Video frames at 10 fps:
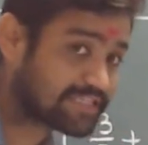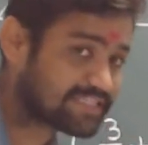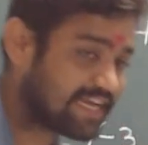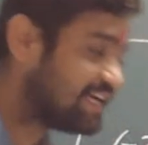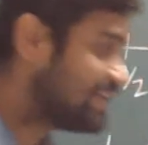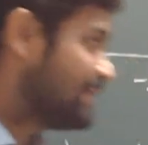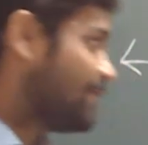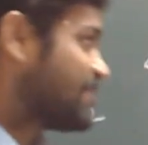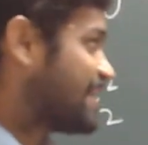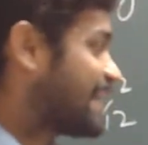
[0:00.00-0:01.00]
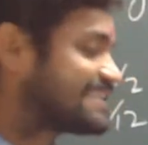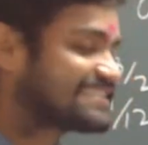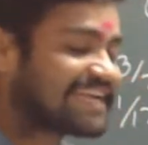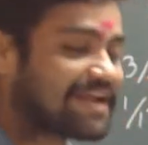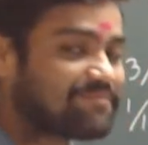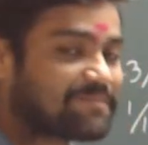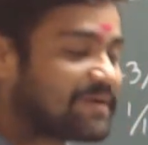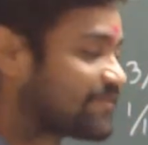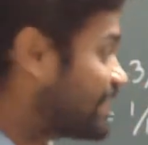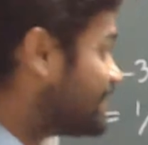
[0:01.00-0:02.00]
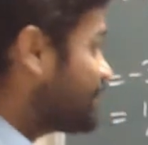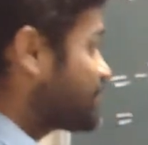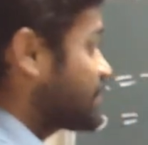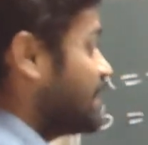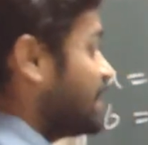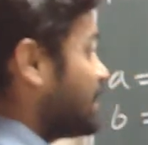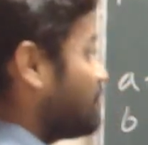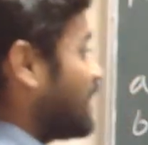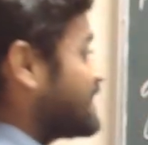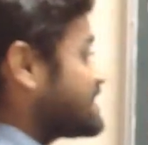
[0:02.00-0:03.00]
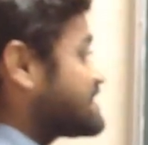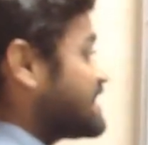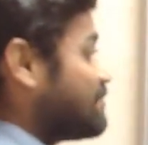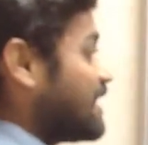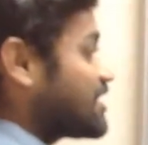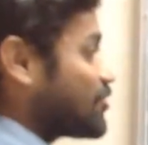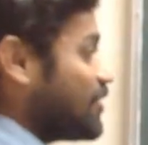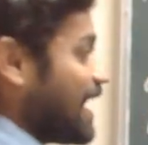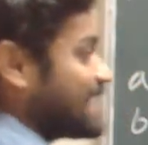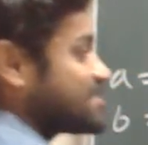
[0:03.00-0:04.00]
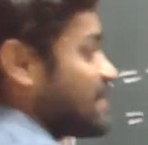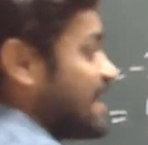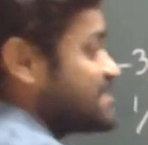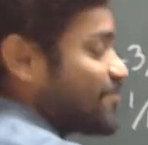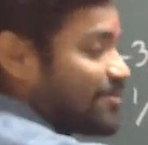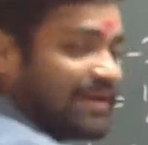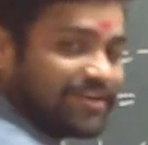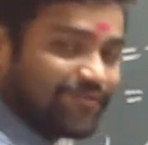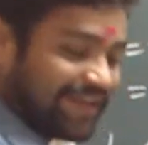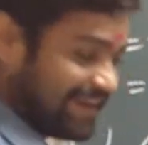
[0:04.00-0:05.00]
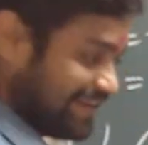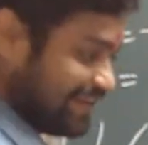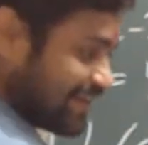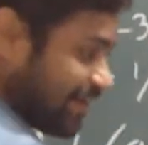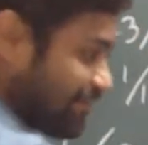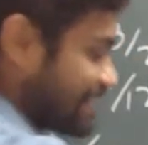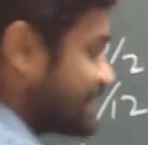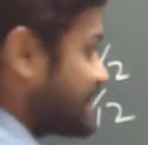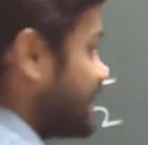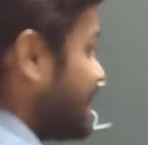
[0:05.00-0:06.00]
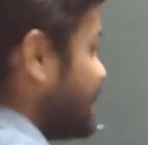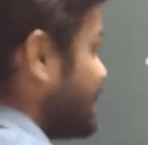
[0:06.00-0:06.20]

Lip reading: is the rational number between minus 3 by 2 as well as 1 by 2. Now write it here.